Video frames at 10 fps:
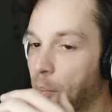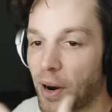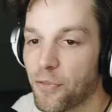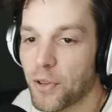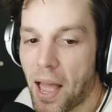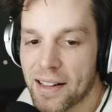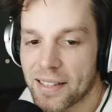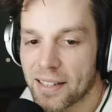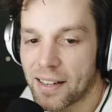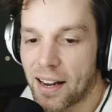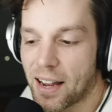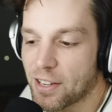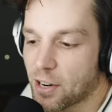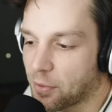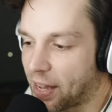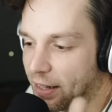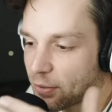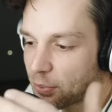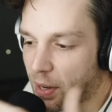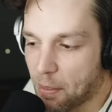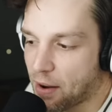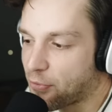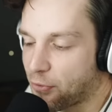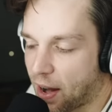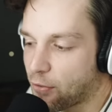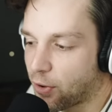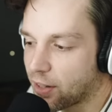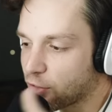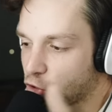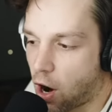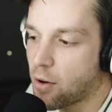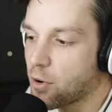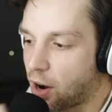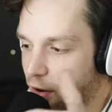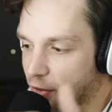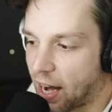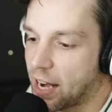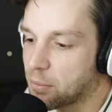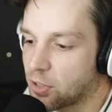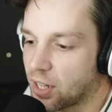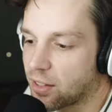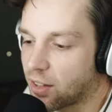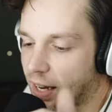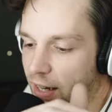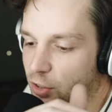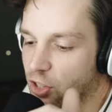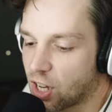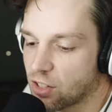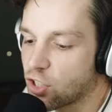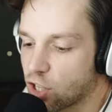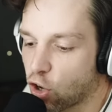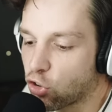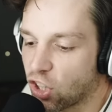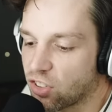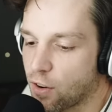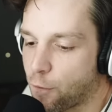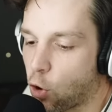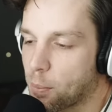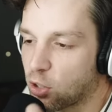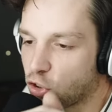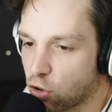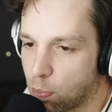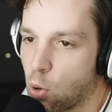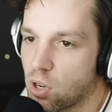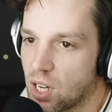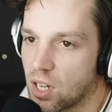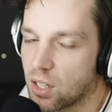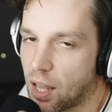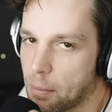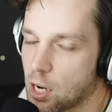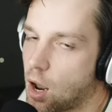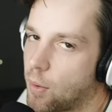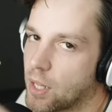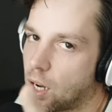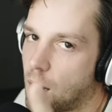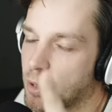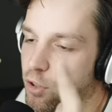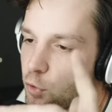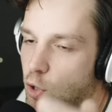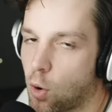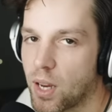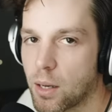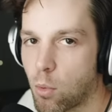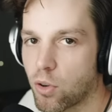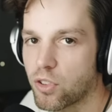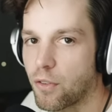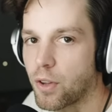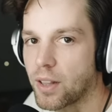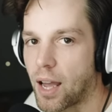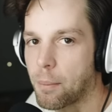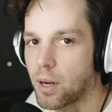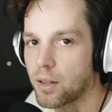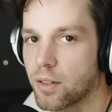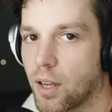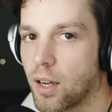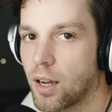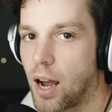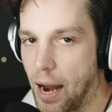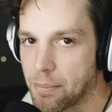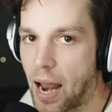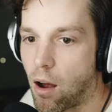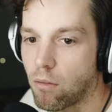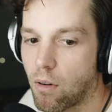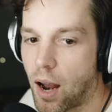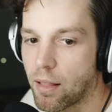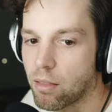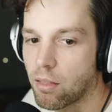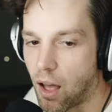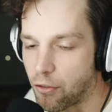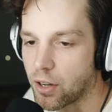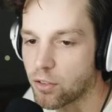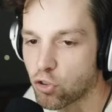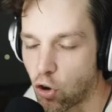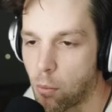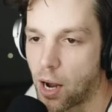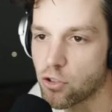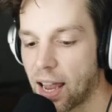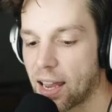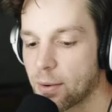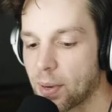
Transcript: but if you liked it, uh, you know, that's one of my favorite genre of games is like a Nintendo sixty-four, but spooky. Let me know in the comments if you know any more stuff like that, because I'm down. I love it so much. And